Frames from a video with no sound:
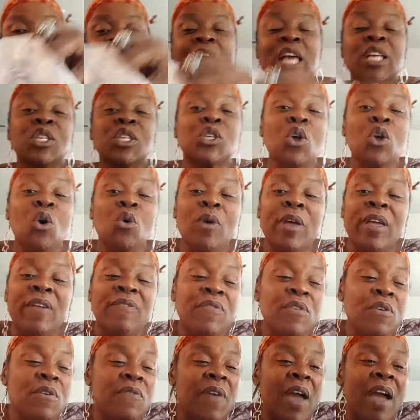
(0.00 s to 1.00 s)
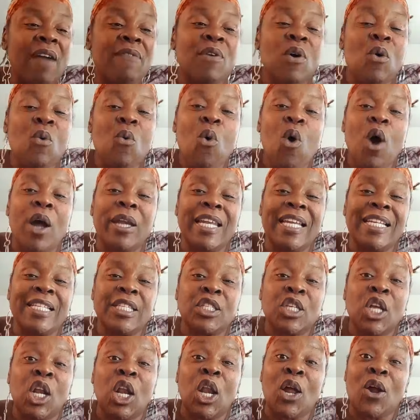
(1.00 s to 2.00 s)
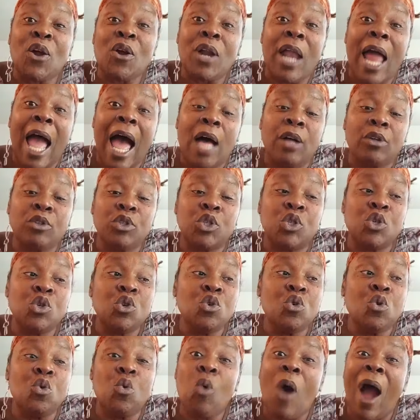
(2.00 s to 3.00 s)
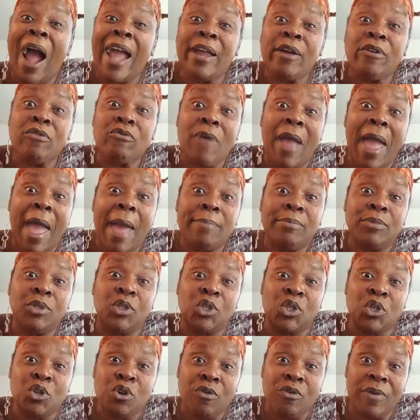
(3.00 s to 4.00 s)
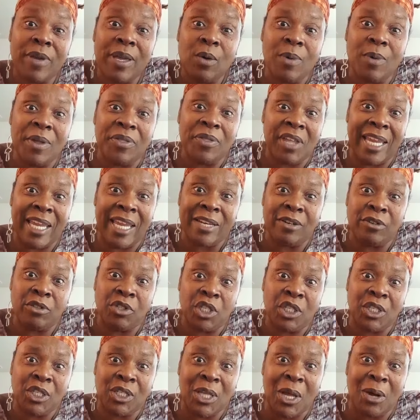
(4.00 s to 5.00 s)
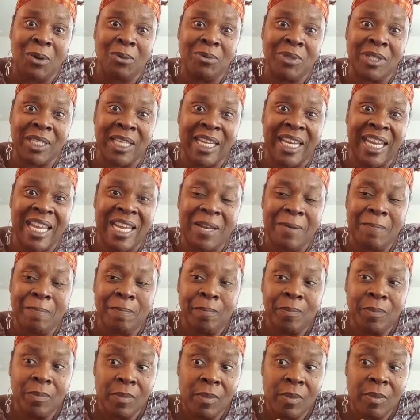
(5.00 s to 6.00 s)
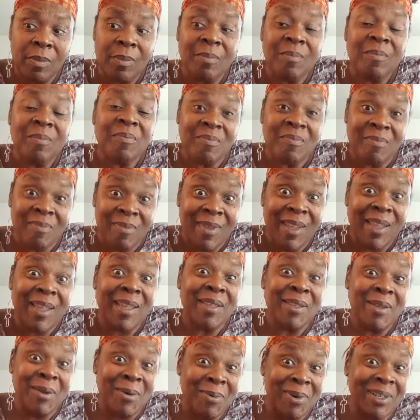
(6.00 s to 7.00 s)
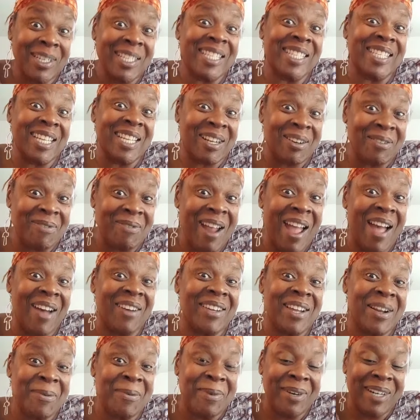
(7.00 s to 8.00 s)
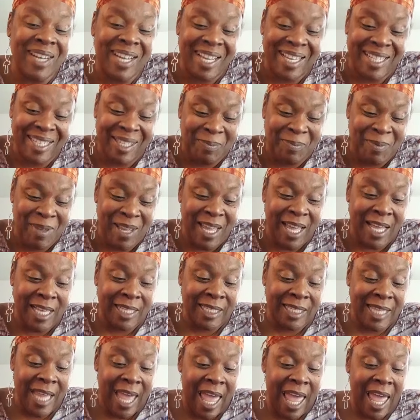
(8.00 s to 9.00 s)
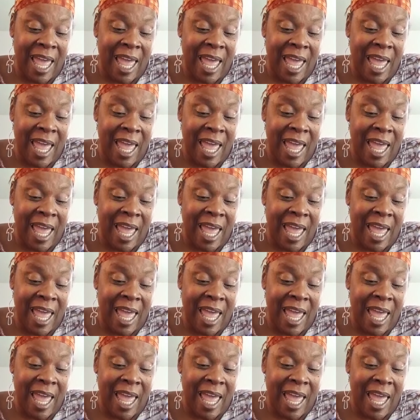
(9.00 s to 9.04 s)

So if you've ever wanted to learn how to wire wrap jewelry with energy stones in it, you want to stick around here with us, because